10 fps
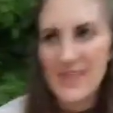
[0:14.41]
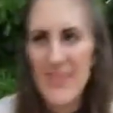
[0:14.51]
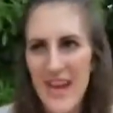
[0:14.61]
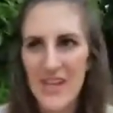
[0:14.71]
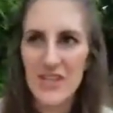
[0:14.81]

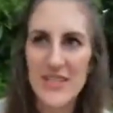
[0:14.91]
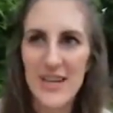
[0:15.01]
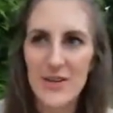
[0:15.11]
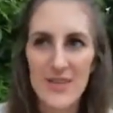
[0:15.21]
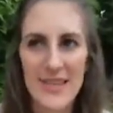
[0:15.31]
That actually
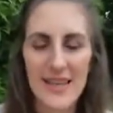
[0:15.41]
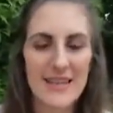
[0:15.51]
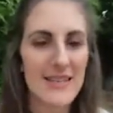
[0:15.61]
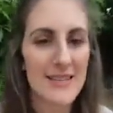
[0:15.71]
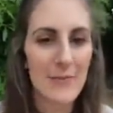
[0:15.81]
started on the
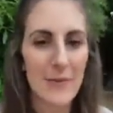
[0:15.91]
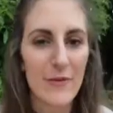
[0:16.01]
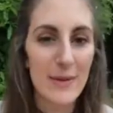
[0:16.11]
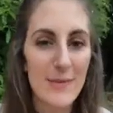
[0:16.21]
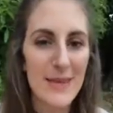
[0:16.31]
2nd of December
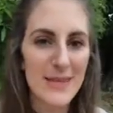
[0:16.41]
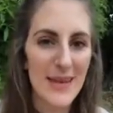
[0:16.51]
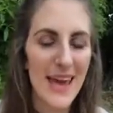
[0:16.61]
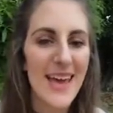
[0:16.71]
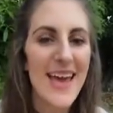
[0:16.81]
for me, but that's
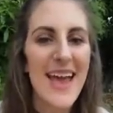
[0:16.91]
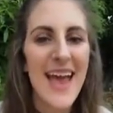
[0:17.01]
okay.